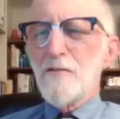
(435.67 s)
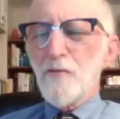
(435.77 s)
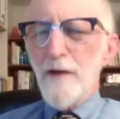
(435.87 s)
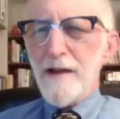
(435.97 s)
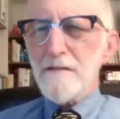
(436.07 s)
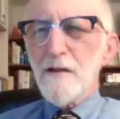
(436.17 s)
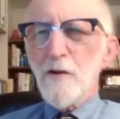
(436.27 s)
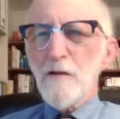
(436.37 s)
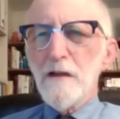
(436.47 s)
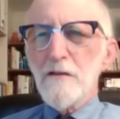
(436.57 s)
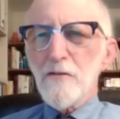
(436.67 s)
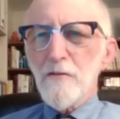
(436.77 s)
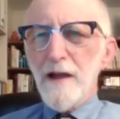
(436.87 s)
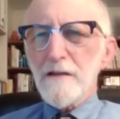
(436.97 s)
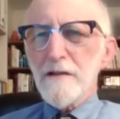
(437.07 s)
directly or
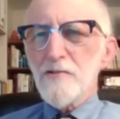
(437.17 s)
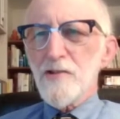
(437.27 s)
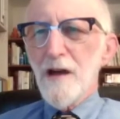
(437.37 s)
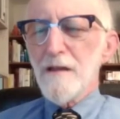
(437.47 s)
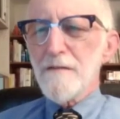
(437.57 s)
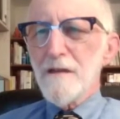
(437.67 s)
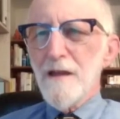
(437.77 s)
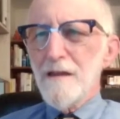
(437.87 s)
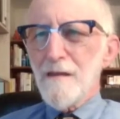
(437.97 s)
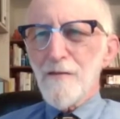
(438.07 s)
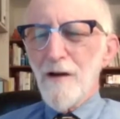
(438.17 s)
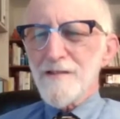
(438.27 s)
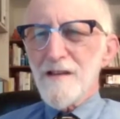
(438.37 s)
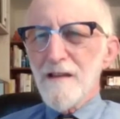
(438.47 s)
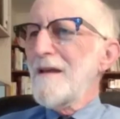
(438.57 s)
indirectly? Jonathan, any thoughts on